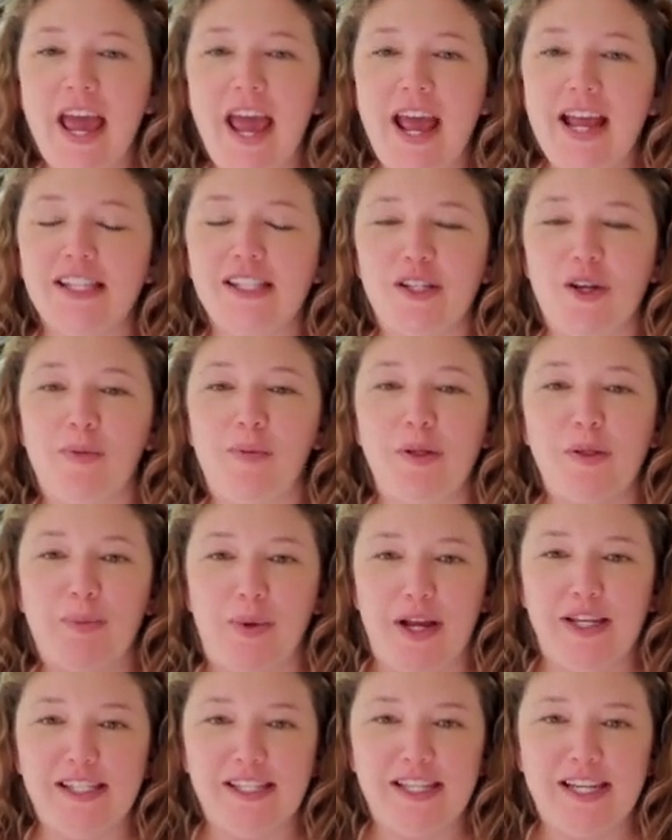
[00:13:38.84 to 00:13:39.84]
And so Ms.
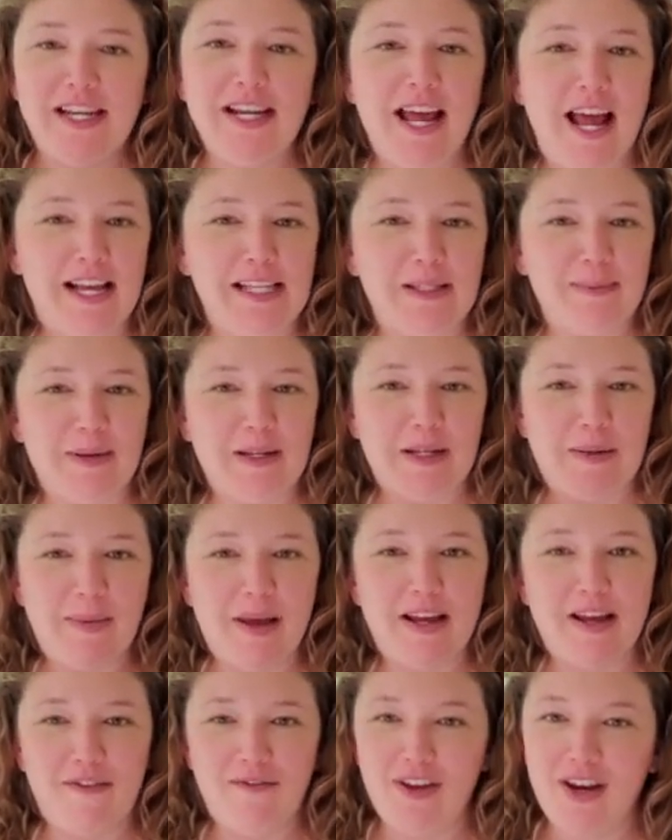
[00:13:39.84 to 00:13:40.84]
Preston asked me to
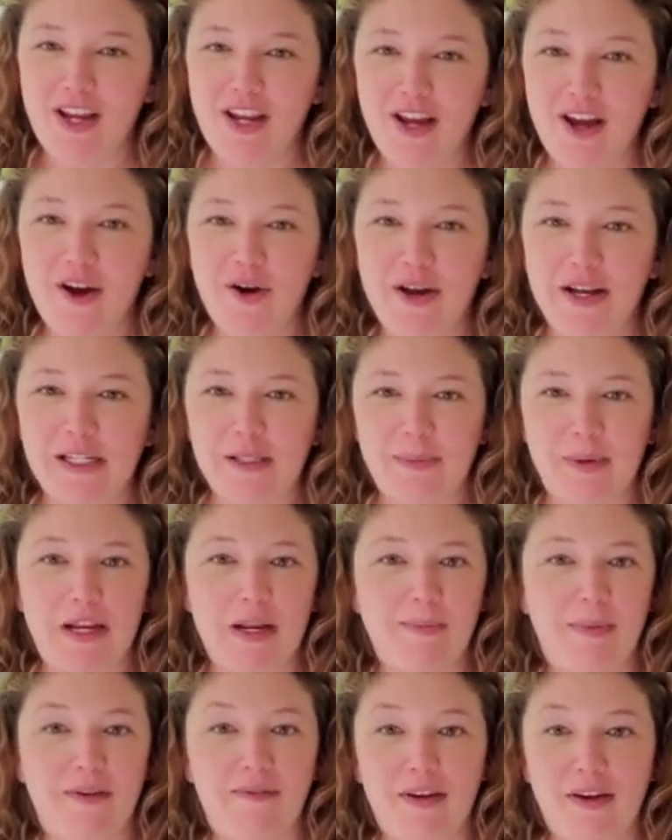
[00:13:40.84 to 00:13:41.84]
make a video explaining
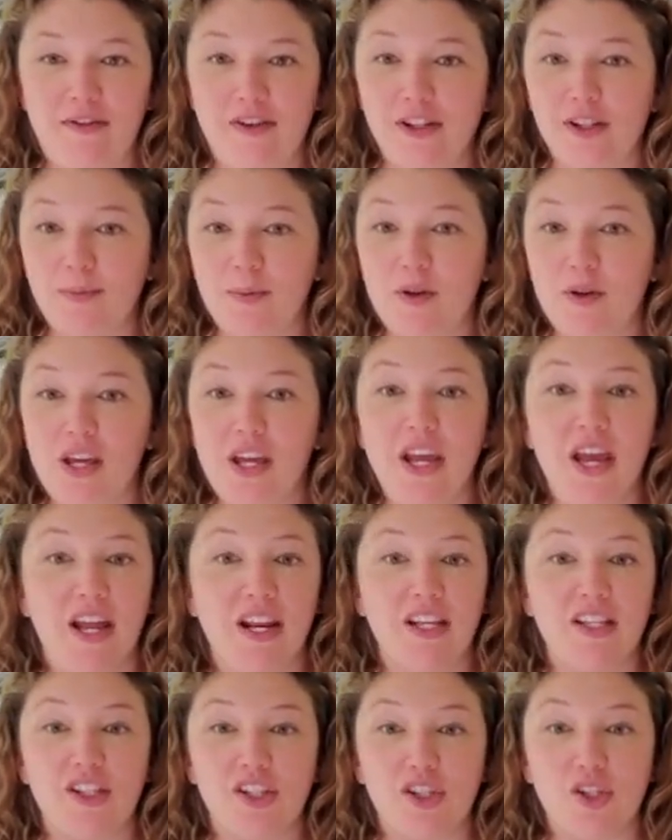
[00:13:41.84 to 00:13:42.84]
my favorite smoothie, and
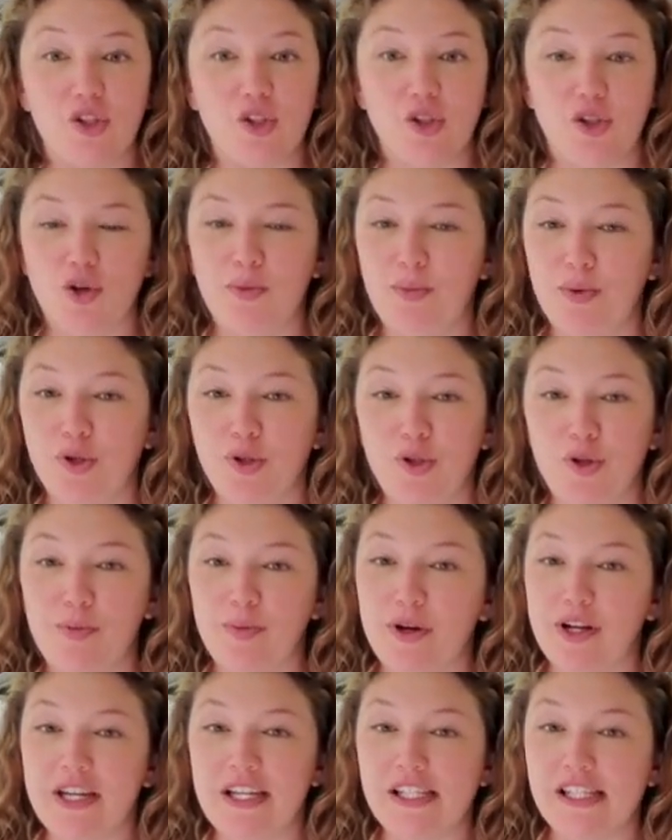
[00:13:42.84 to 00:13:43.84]
it's super, super
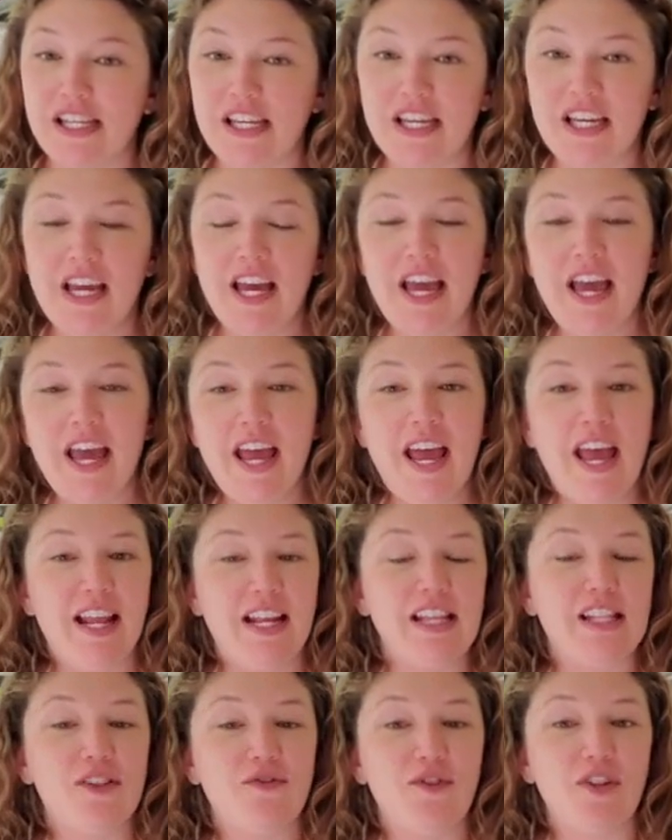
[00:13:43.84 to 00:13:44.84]
easy, and
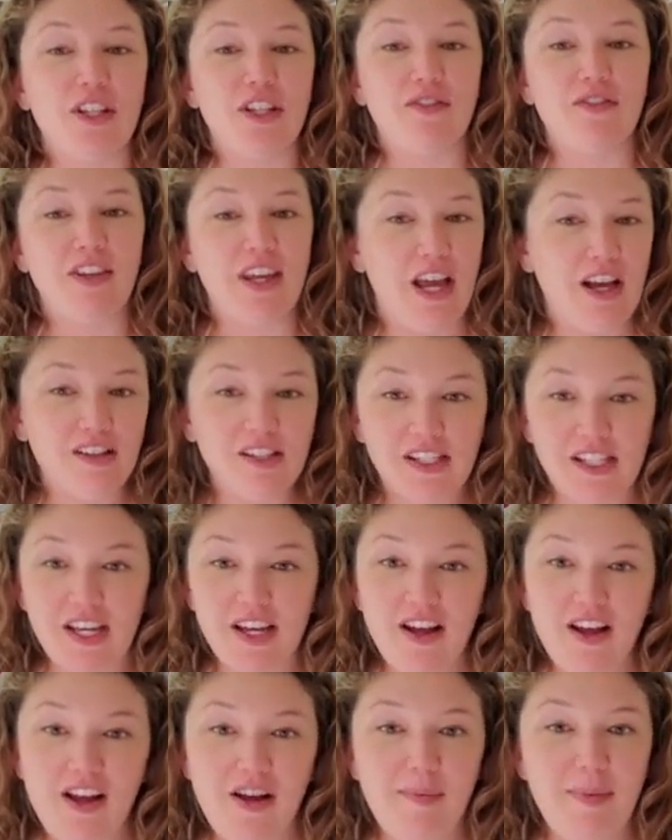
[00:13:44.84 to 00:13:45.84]
it's full of
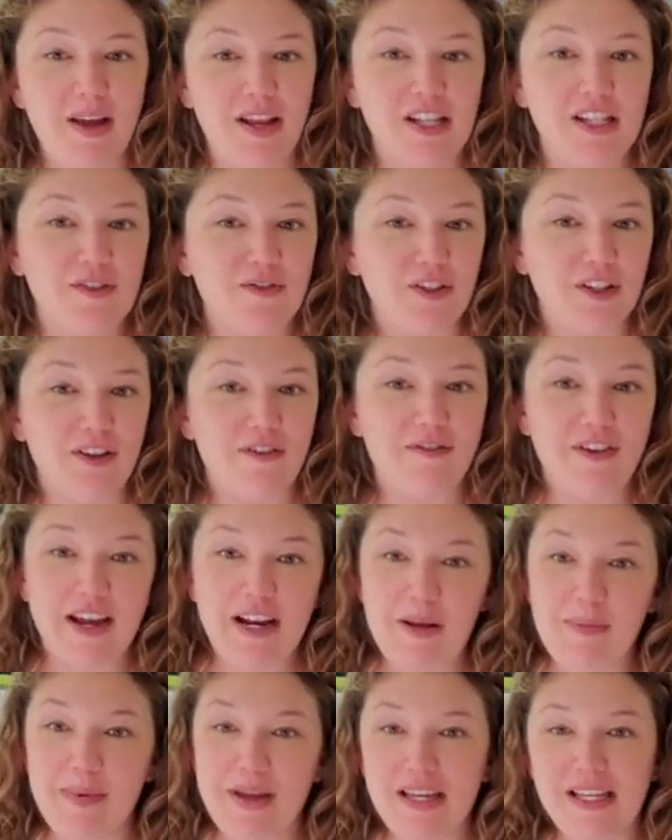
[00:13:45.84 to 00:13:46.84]
calcium and it's full of
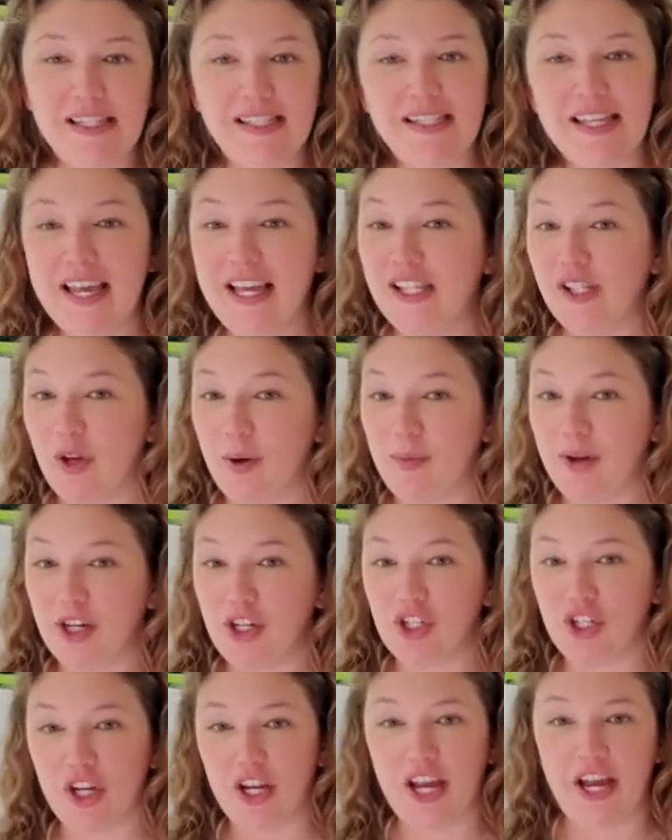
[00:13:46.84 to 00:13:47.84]
vitamins, so I'm going to
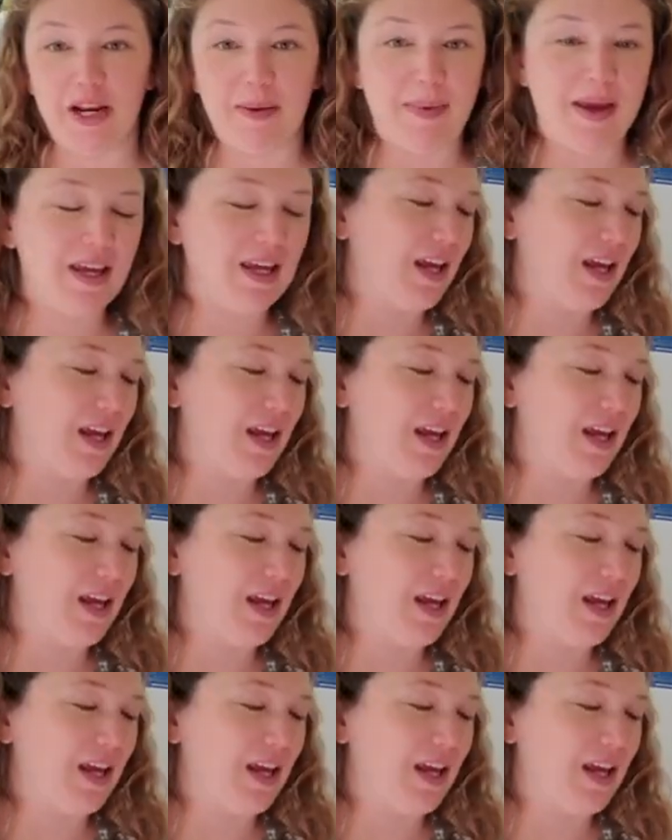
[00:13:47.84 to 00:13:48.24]
show you how to make